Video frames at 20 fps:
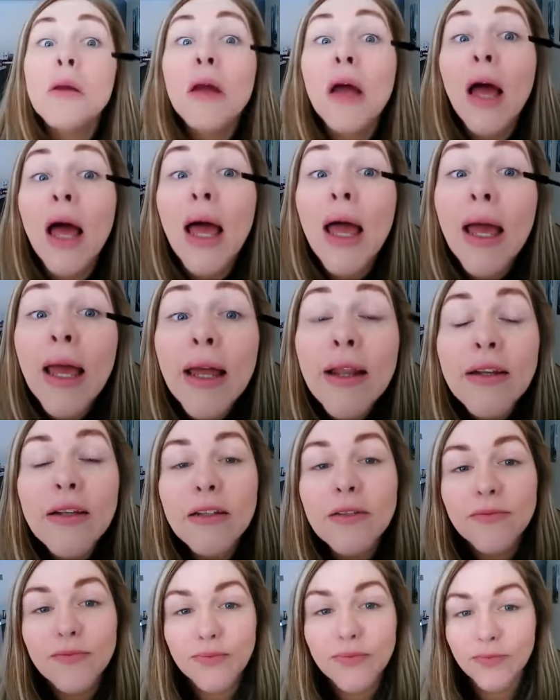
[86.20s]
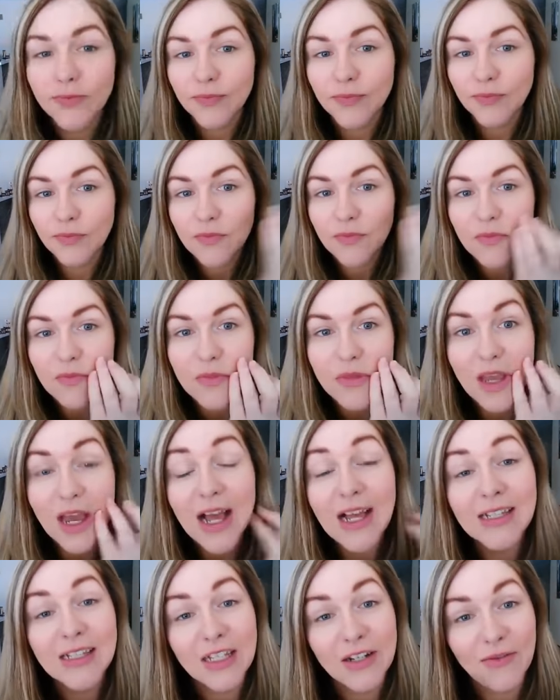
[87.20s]
and
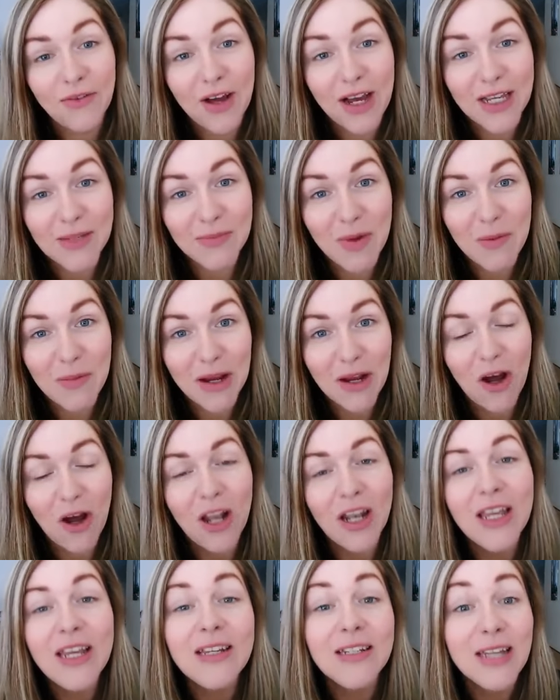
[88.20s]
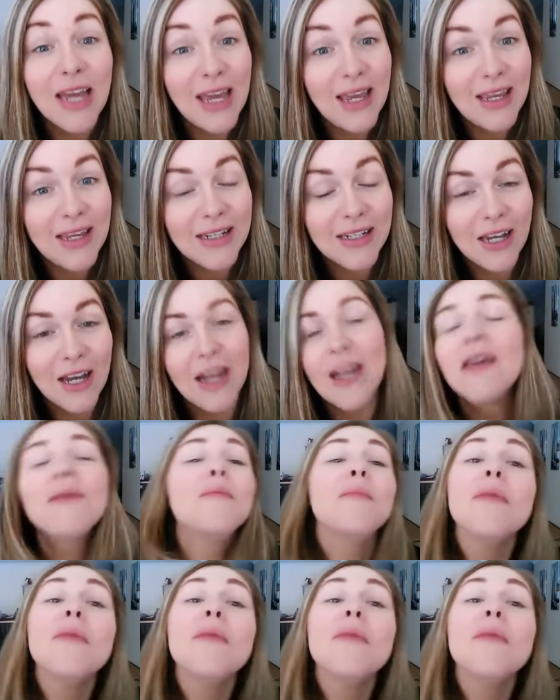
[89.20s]
as advised by my colleague, take your time